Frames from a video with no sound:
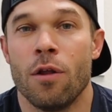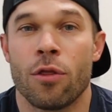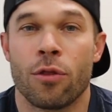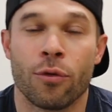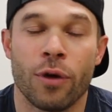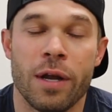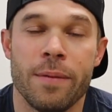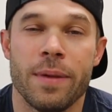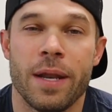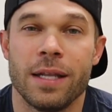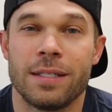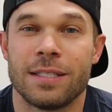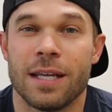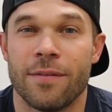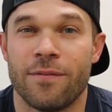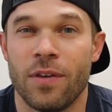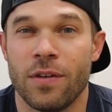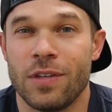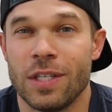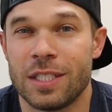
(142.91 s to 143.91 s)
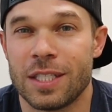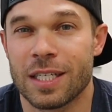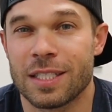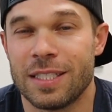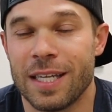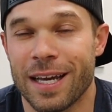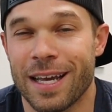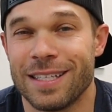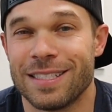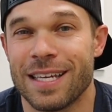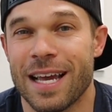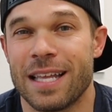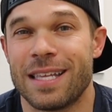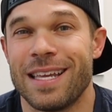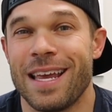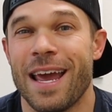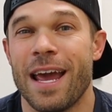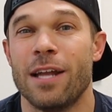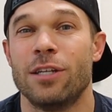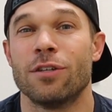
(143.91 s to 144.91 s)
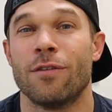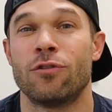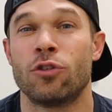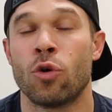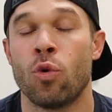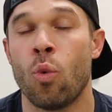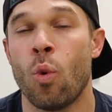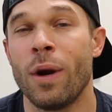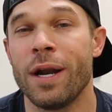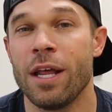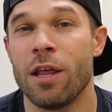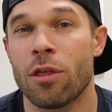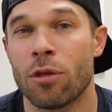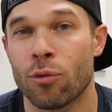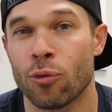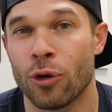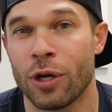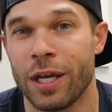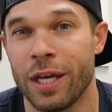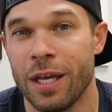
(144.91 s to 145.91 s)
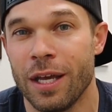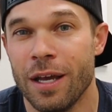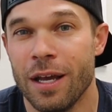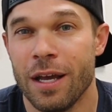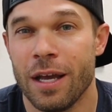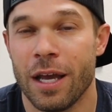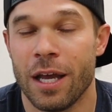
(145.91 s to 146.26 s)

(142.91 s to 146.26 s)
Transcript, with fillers: 3 minutes and 56 seconds at the age of 23